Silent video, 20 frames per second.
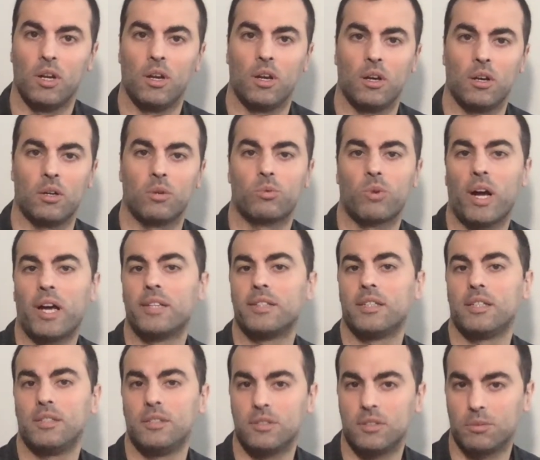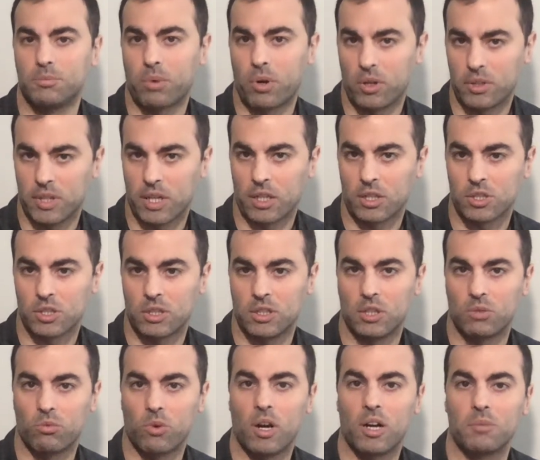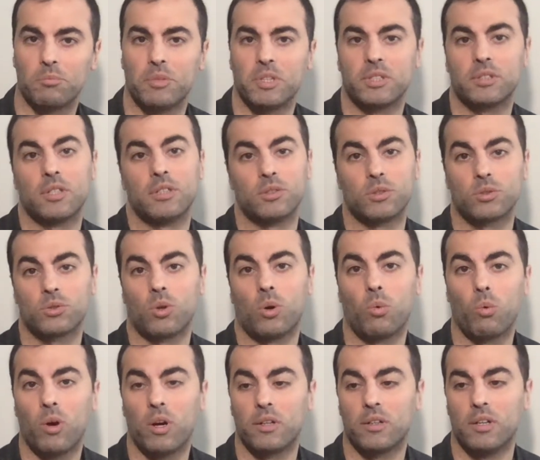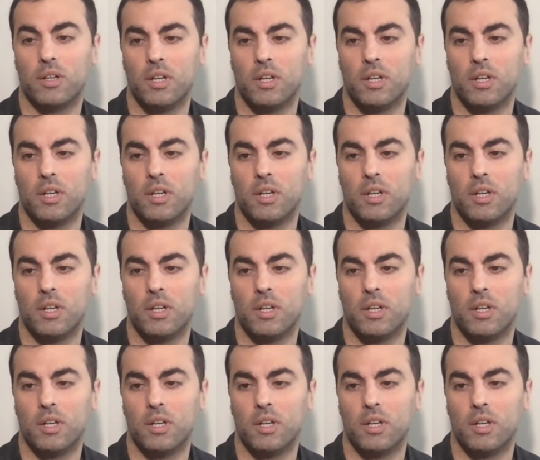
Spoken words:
run in the production environment, and so on.